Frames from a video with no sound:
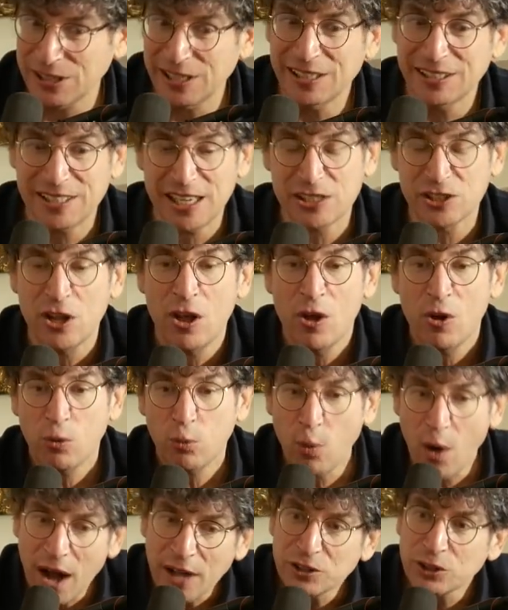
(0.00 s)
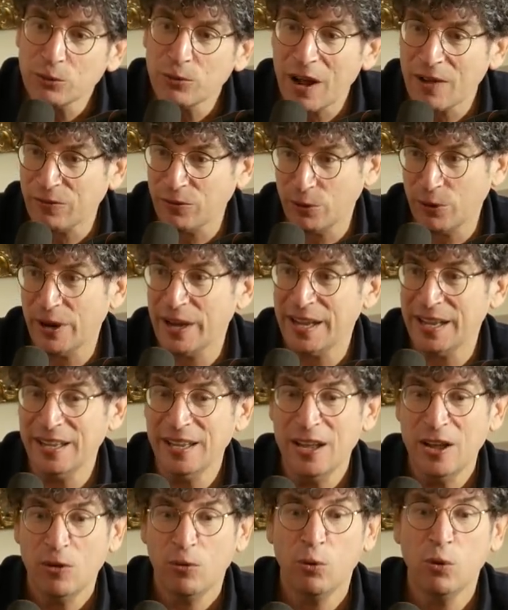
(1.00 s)
And he says, watch a
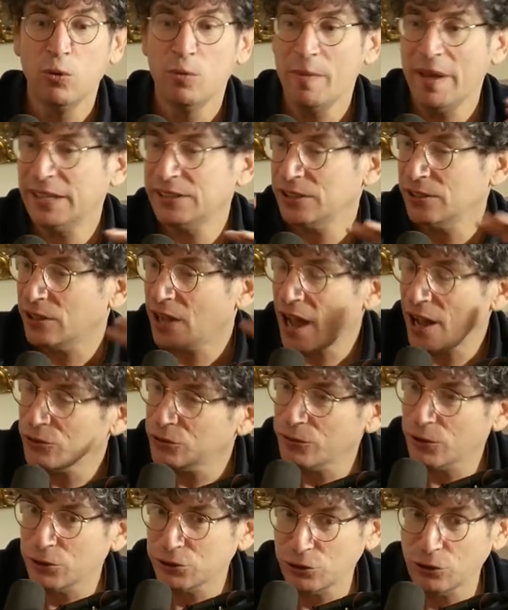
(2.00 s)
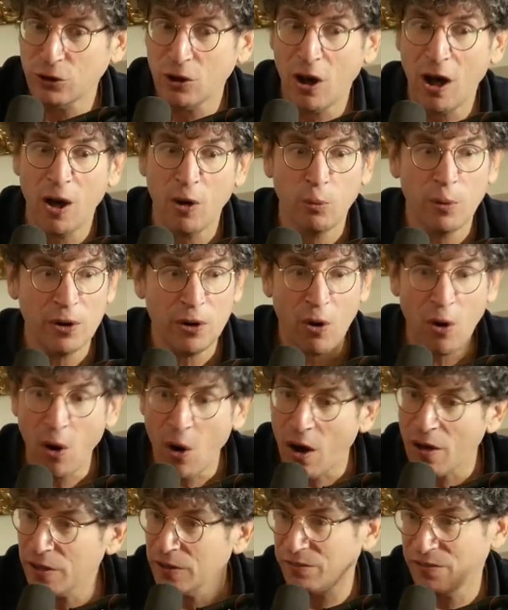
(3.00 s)
referee who makes a controversial call when
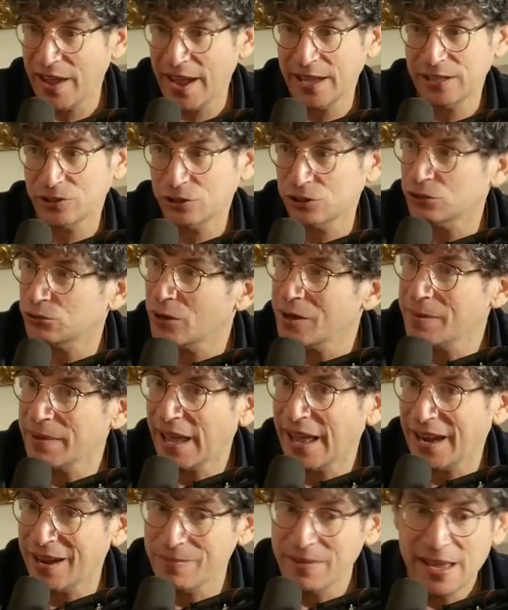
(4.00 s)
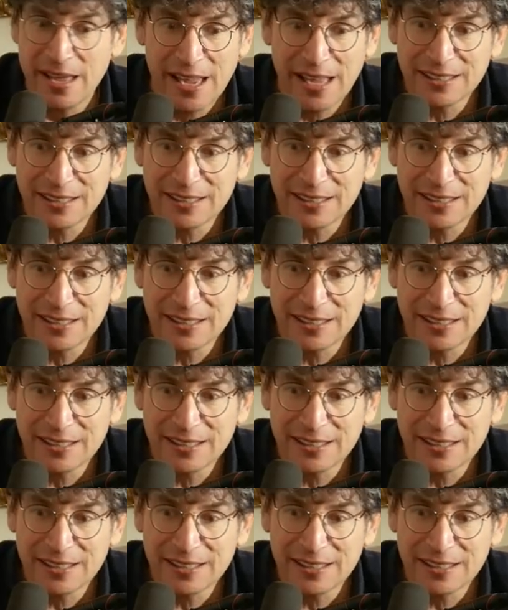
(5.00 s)
all the fans are screaming at him.